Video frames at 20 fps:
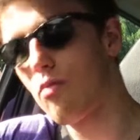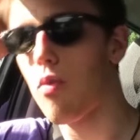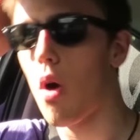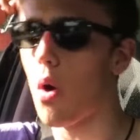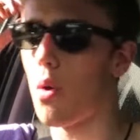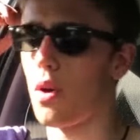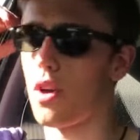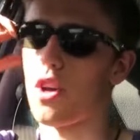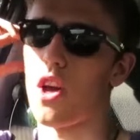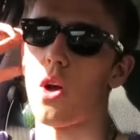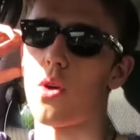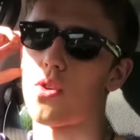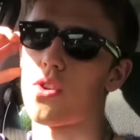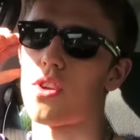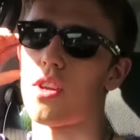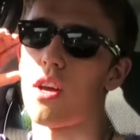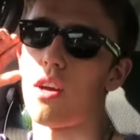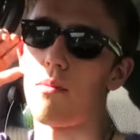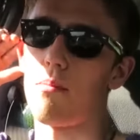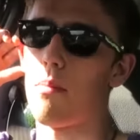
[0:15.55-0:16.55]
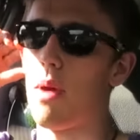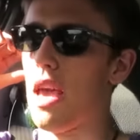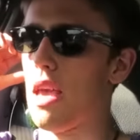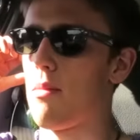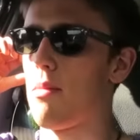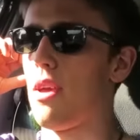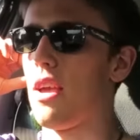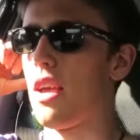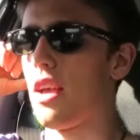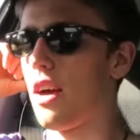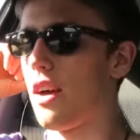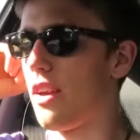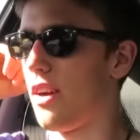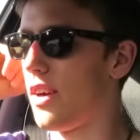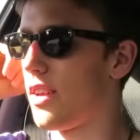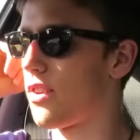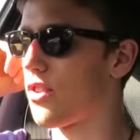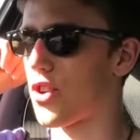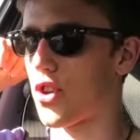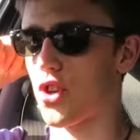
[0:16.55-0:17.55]
a roller coaster, baby, and
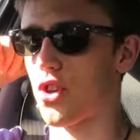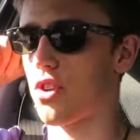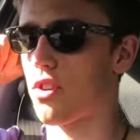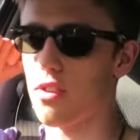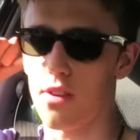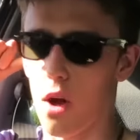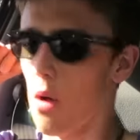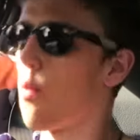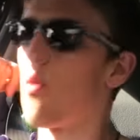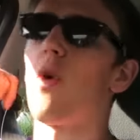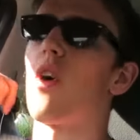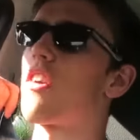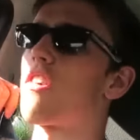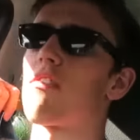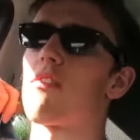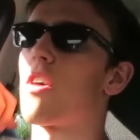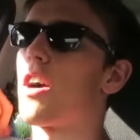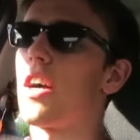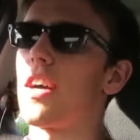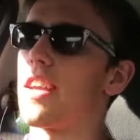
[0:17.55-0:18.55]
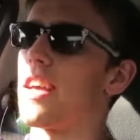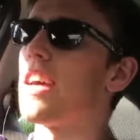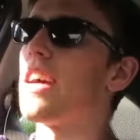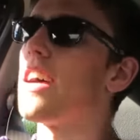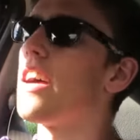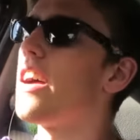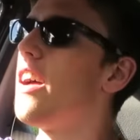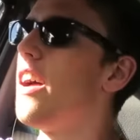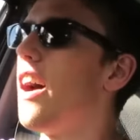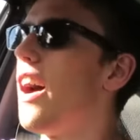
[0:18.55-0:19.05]
I just don't want to ride it.